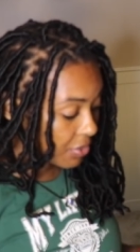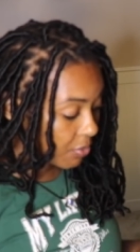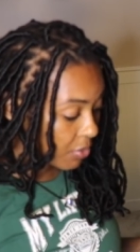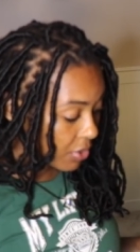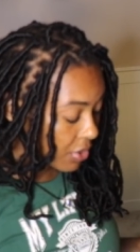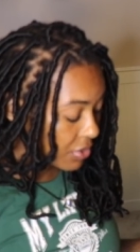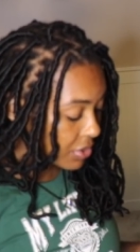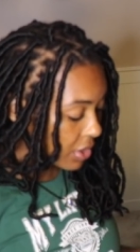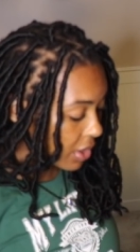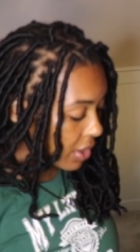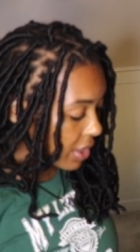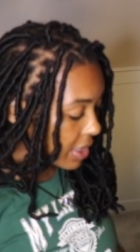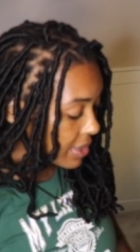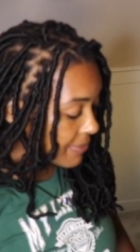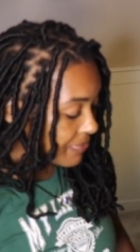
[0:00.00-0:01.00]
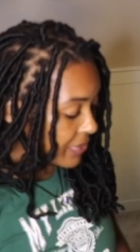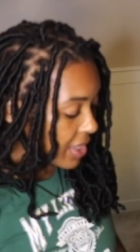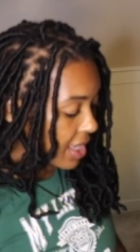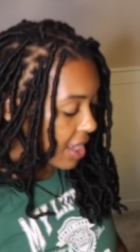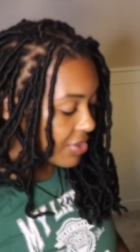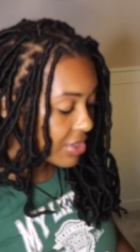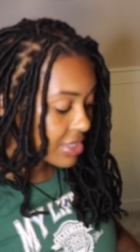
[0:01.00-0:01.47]
The World card,
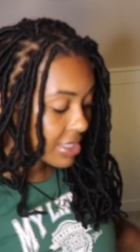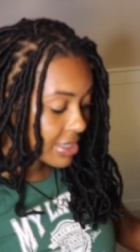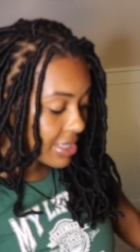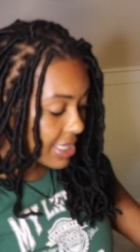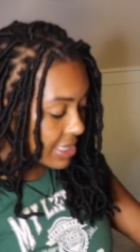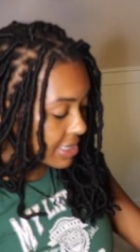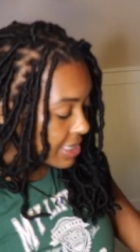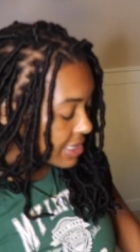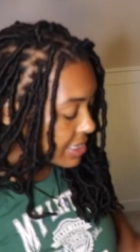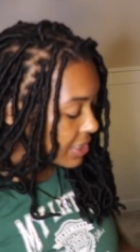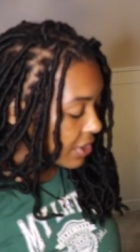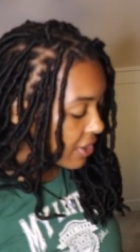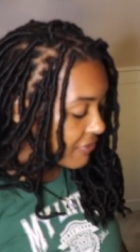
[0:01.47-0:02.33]
there's a distance here.